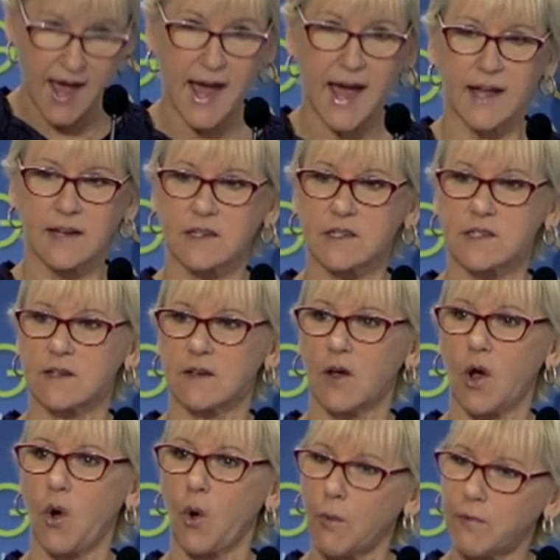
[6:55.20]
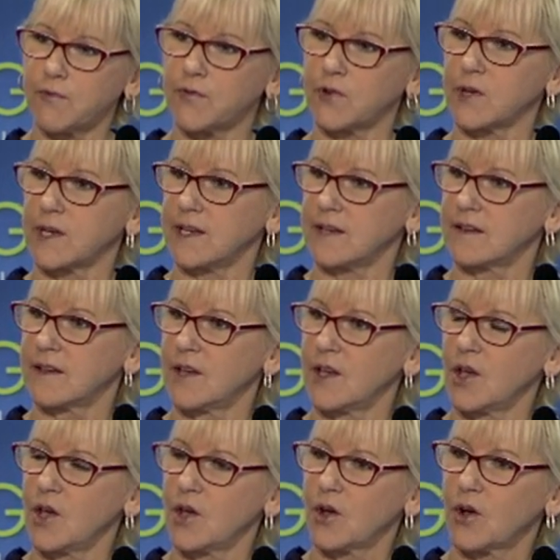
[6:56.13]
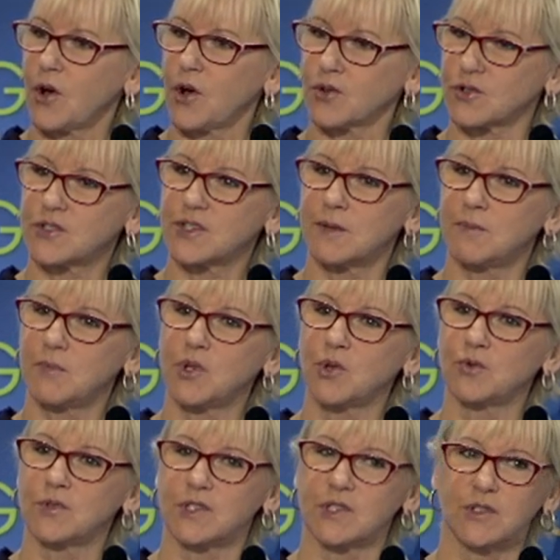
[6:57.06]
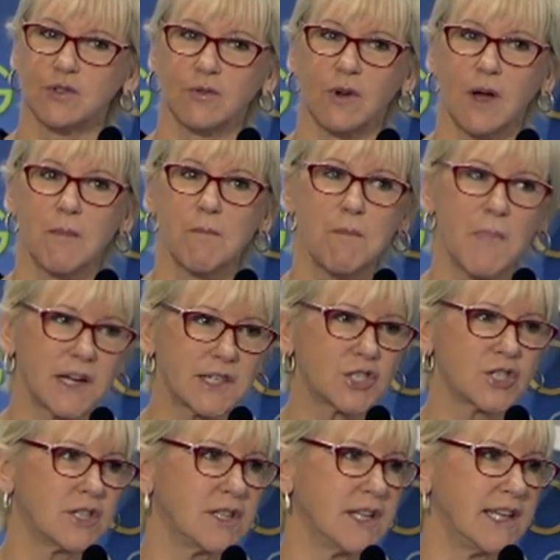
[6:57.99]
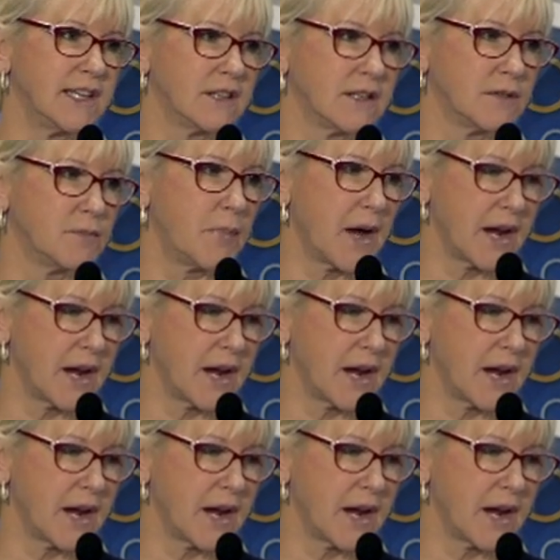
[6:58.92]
and hopefully contribute to a much needed